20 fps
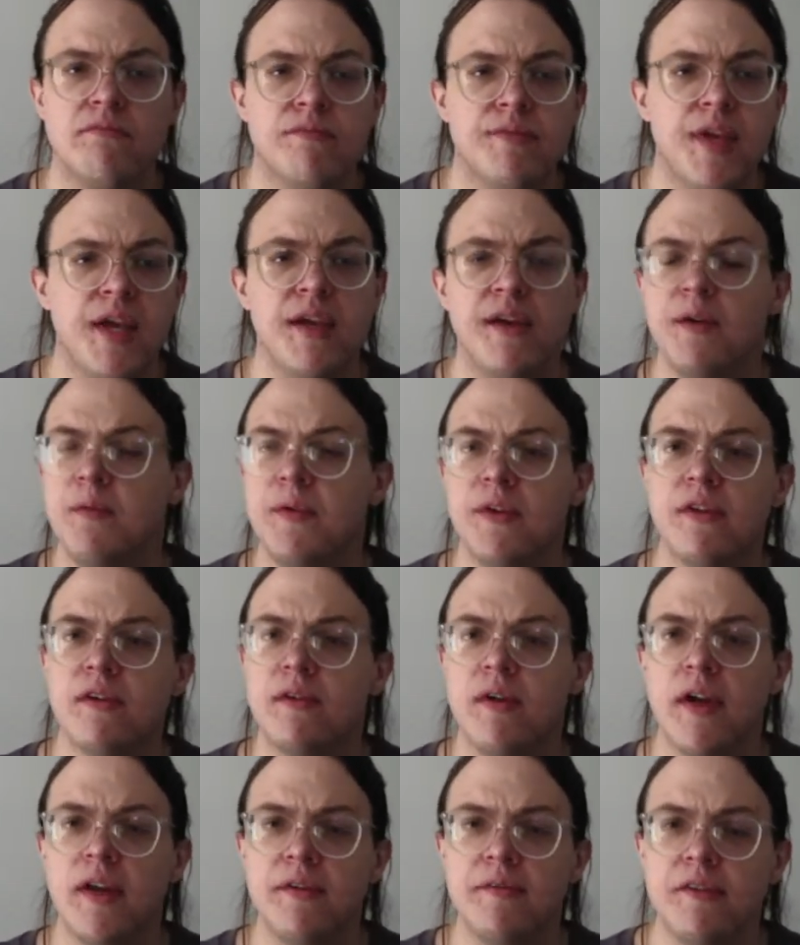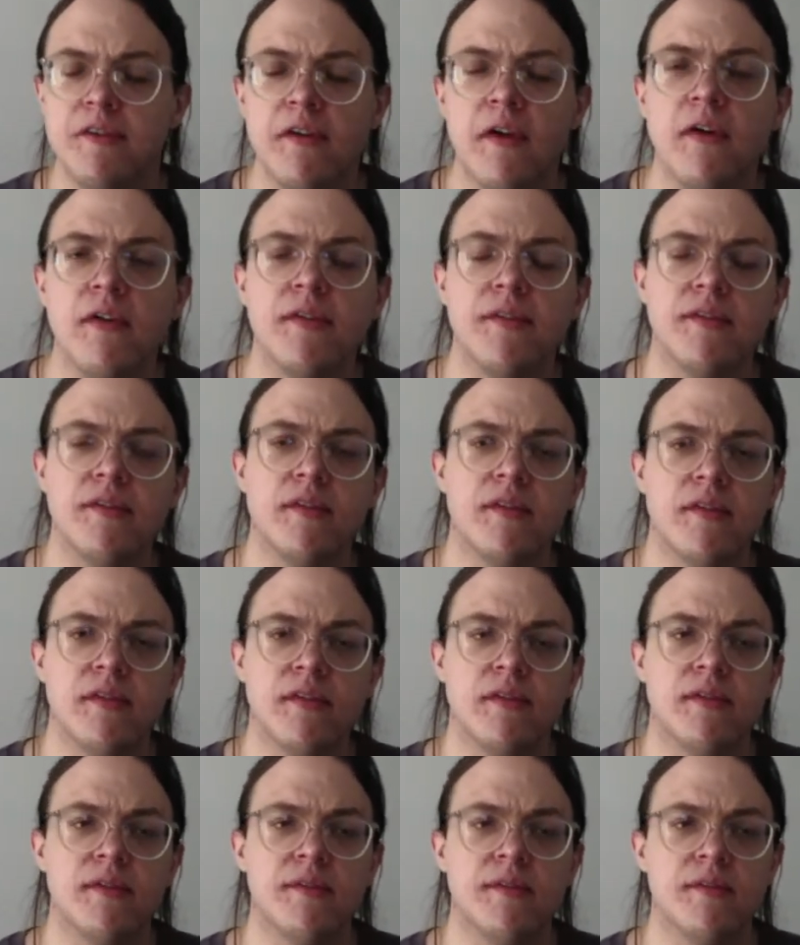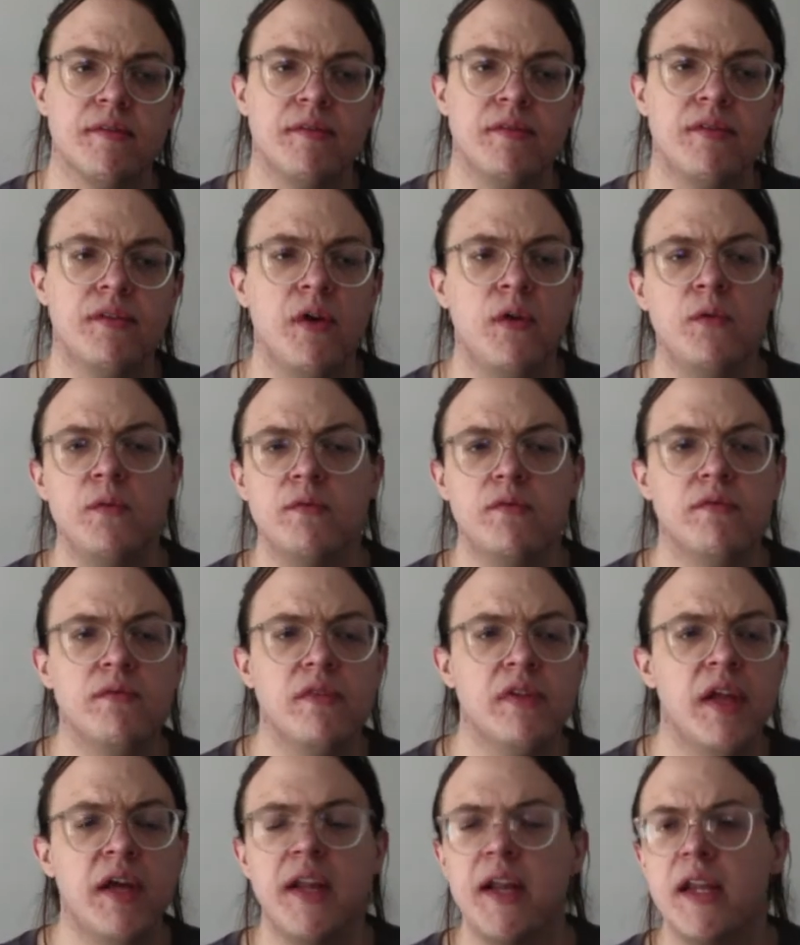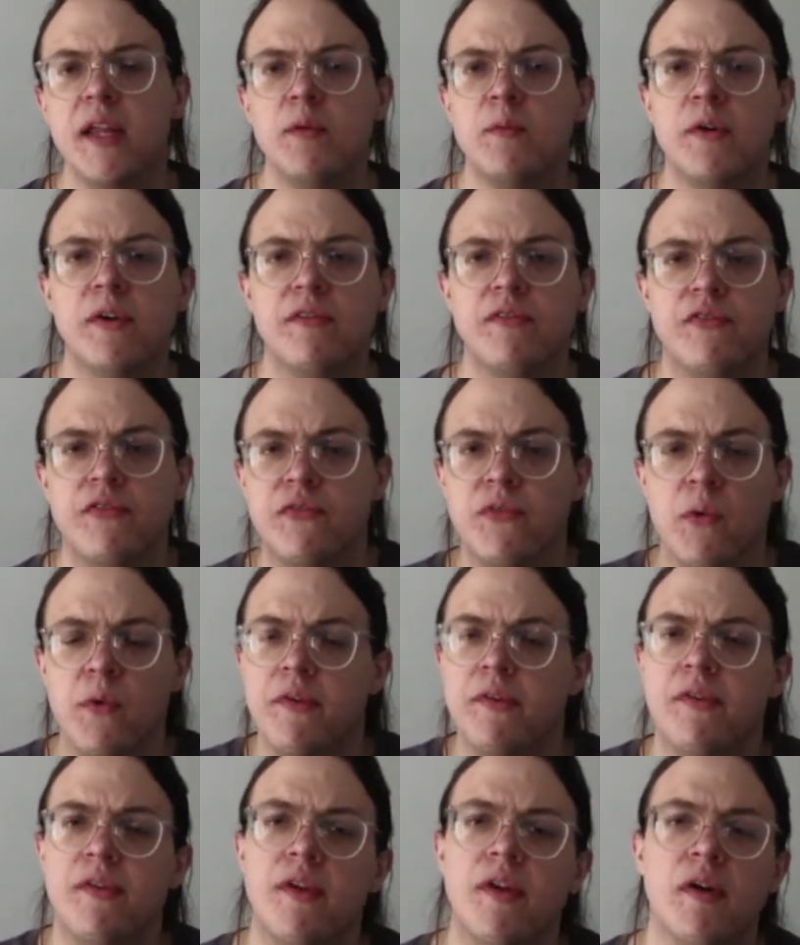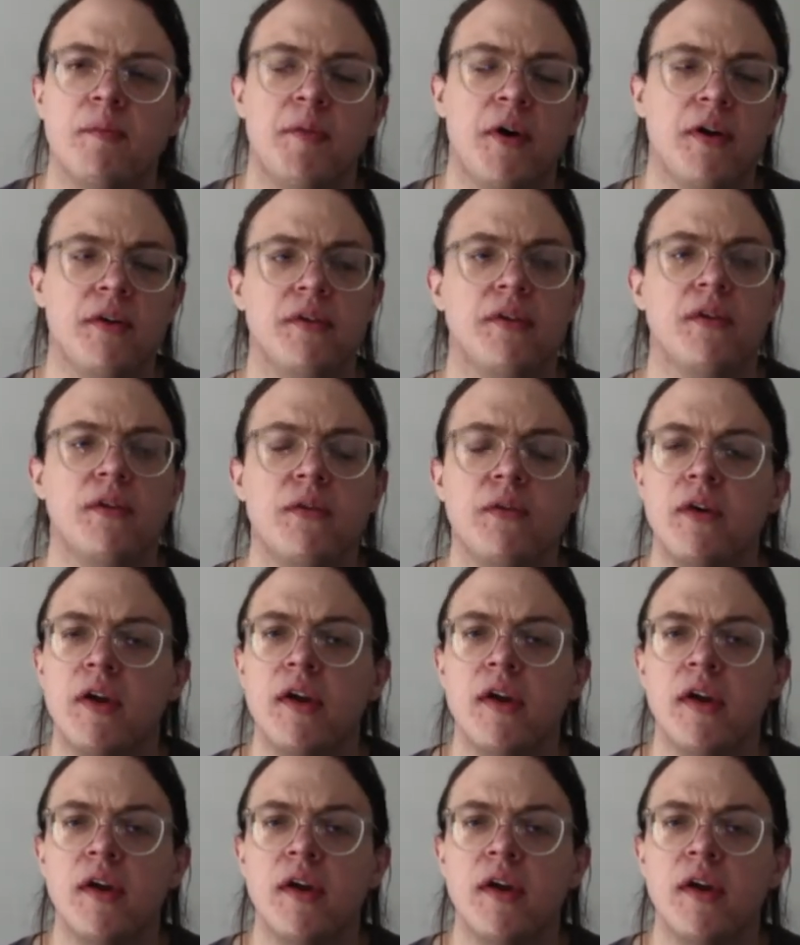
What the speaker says: Take it with a grain of salt. Don't let anyone force it upon you,